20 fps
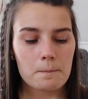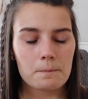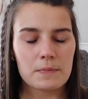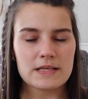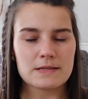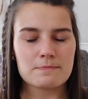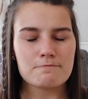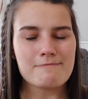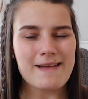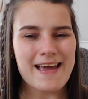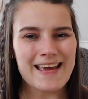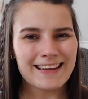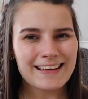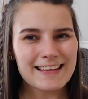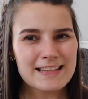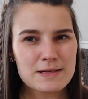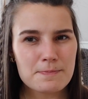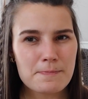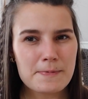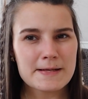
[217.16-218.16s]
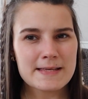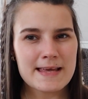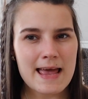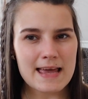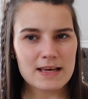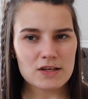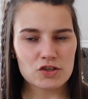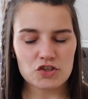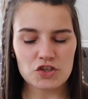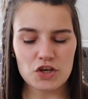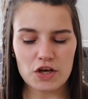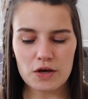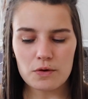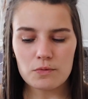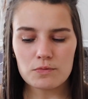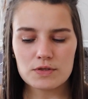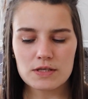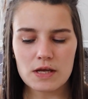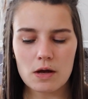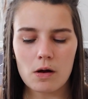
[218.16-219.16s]
But it's mainly to protect
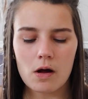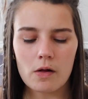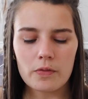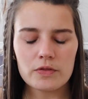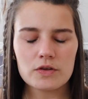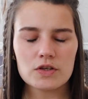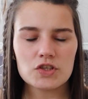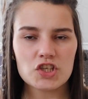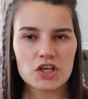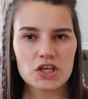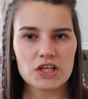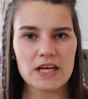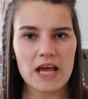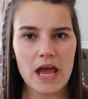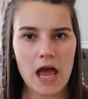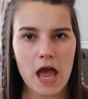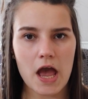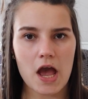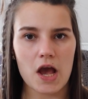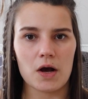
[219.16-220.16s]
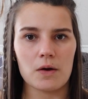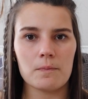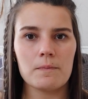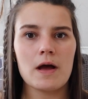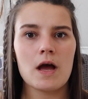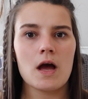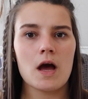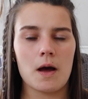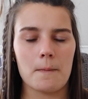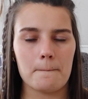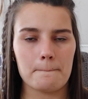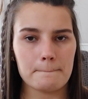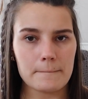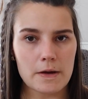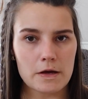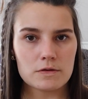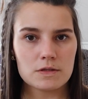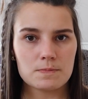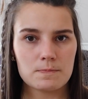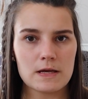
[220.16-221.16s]
you. So on the journey home,
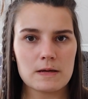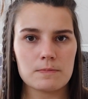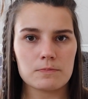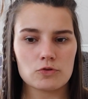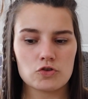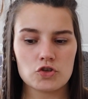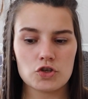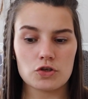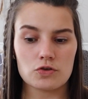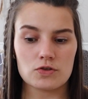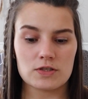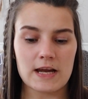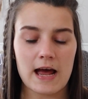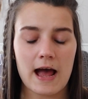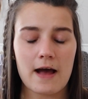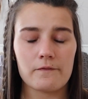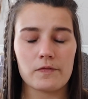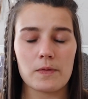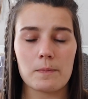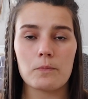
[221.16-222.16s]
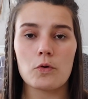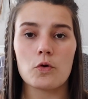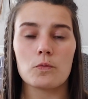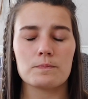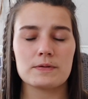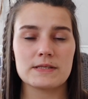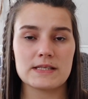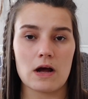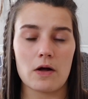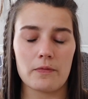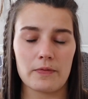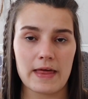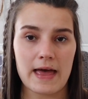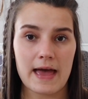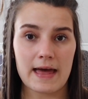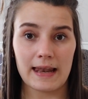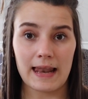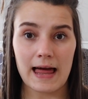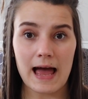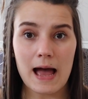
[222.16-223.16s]
most people choose to have the pup sit on
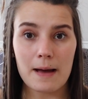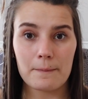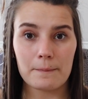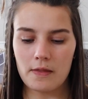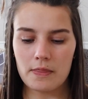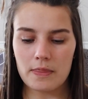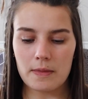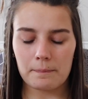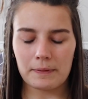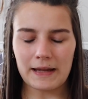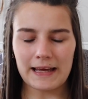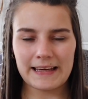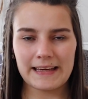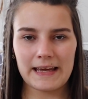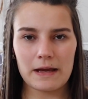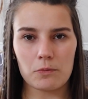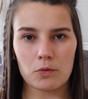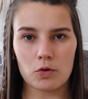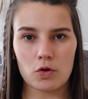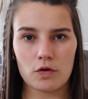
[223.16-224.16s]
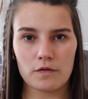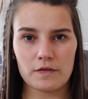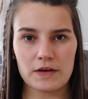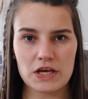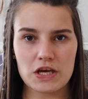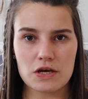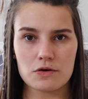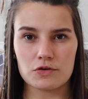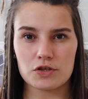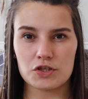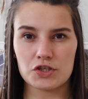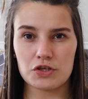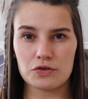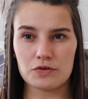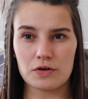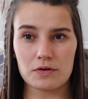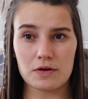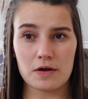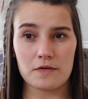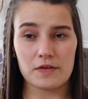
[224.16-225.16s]
their lap. The blanket will cover you because you
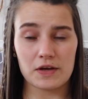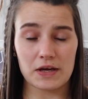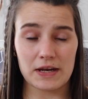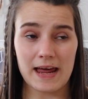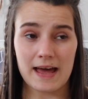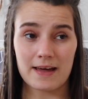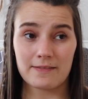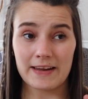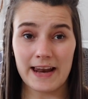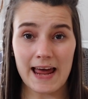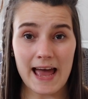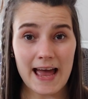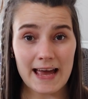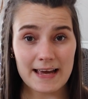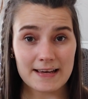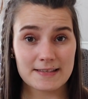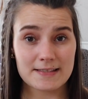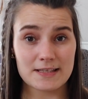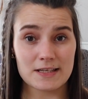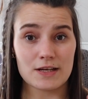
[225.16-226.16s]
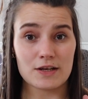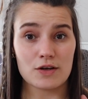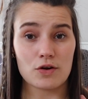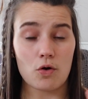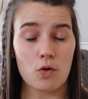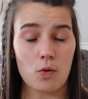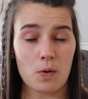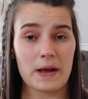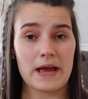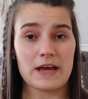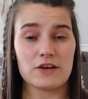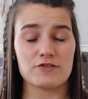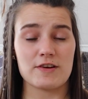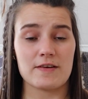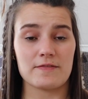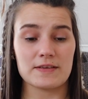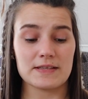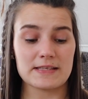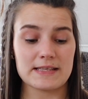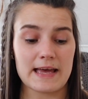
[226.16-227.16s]
don't know if they're going to have an accident or get
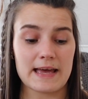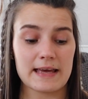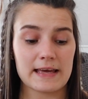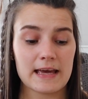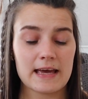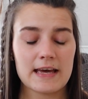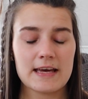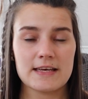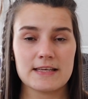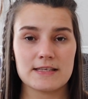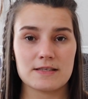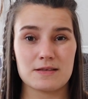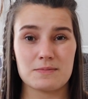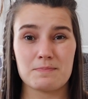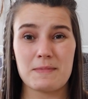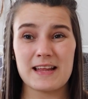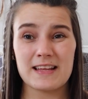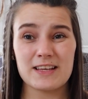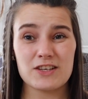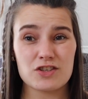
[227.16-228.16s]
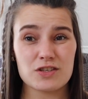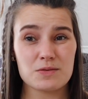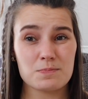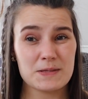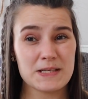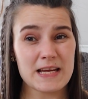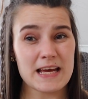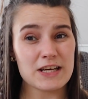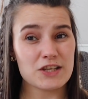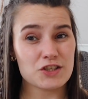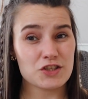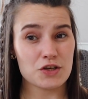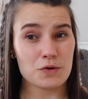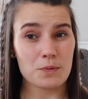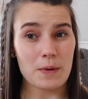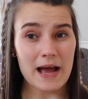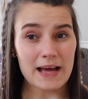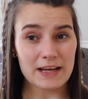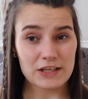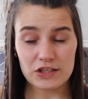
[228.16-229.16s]
travel sick. So it's mainly just to protect
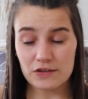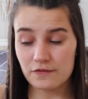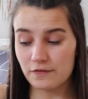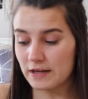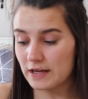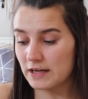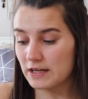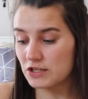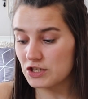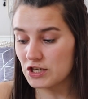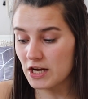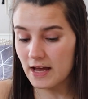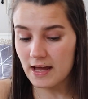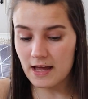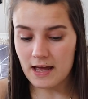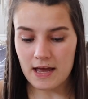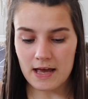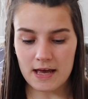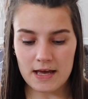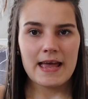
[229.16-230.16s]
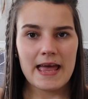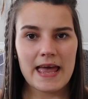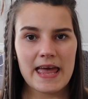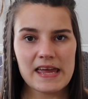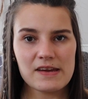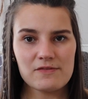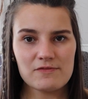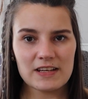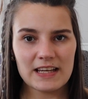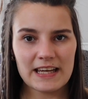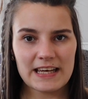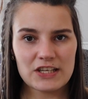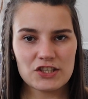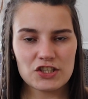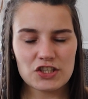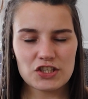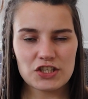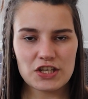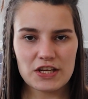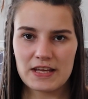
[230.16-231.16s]
you and your furniture. In
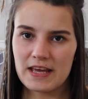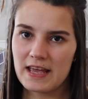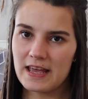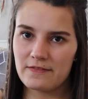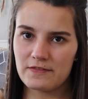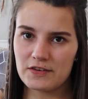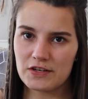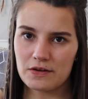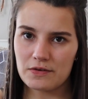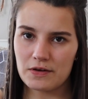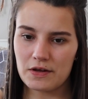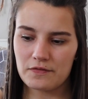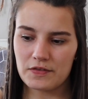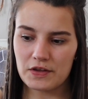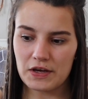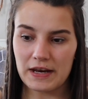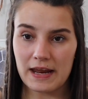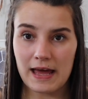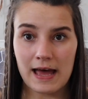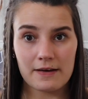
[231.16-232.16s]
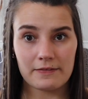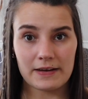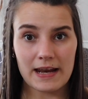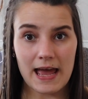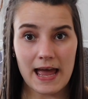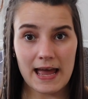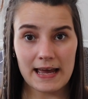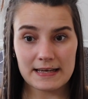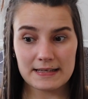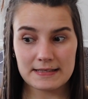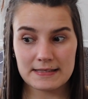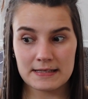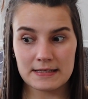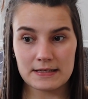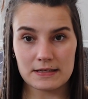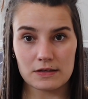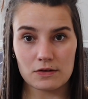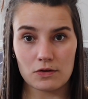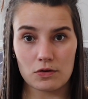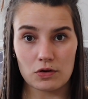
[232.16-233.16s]
relation to if you don't know if they're going to have an
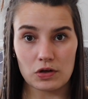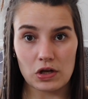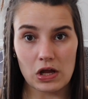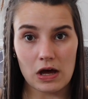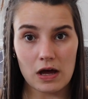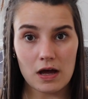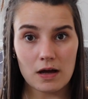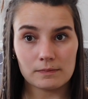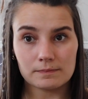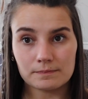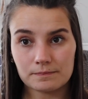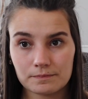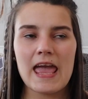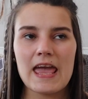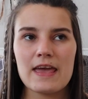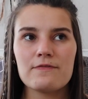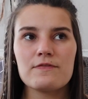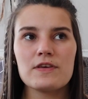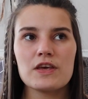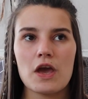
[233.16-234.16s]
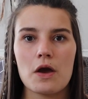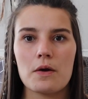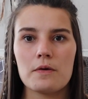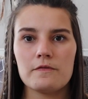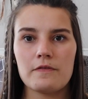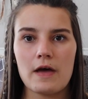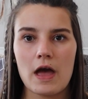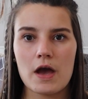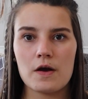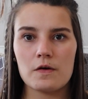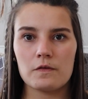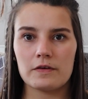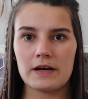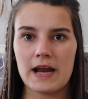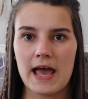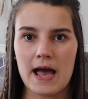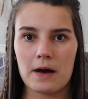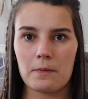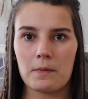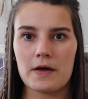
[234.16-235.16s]
accident or not, if you're going for over an
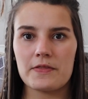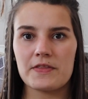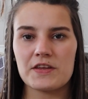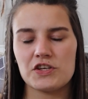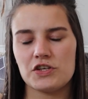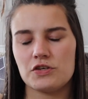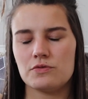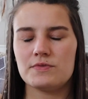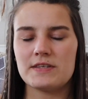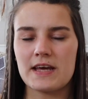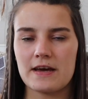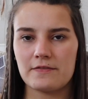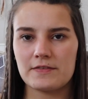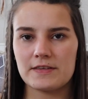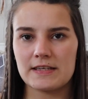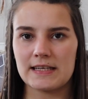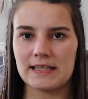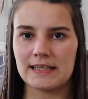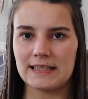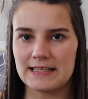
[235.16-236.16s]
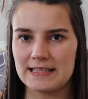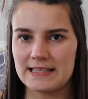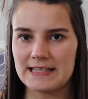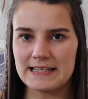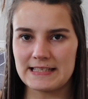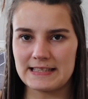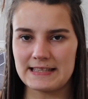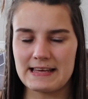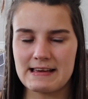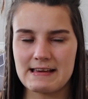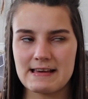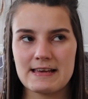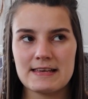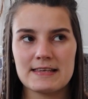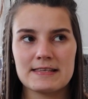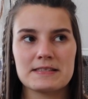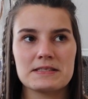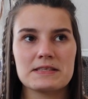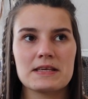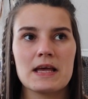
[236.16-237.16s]
hour, then you definitely need
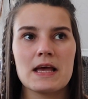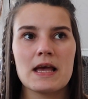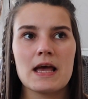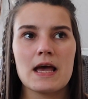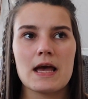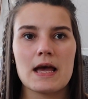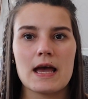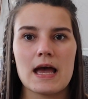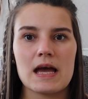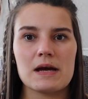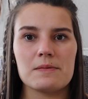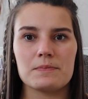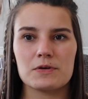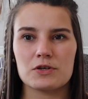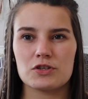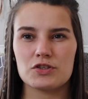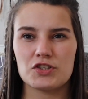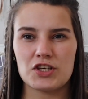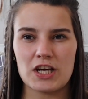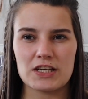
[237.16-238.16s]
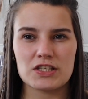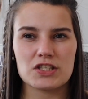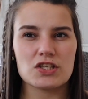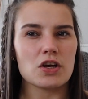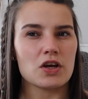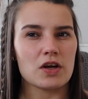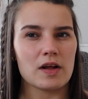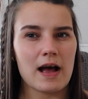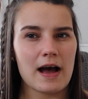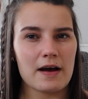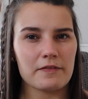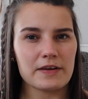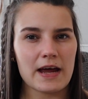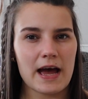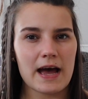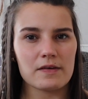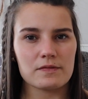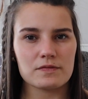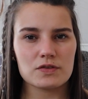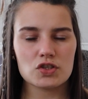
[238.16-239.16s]
this because chances are you'll have to
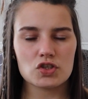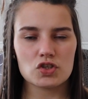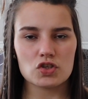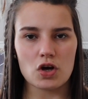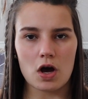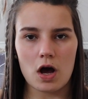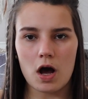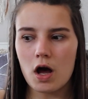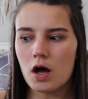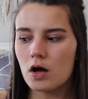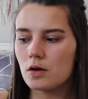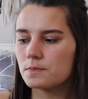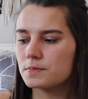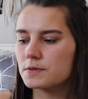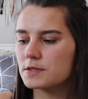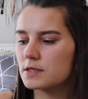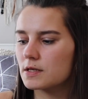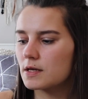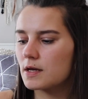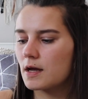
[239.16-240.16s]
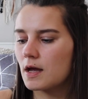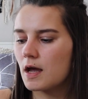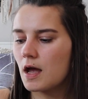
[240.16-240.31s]
have stops.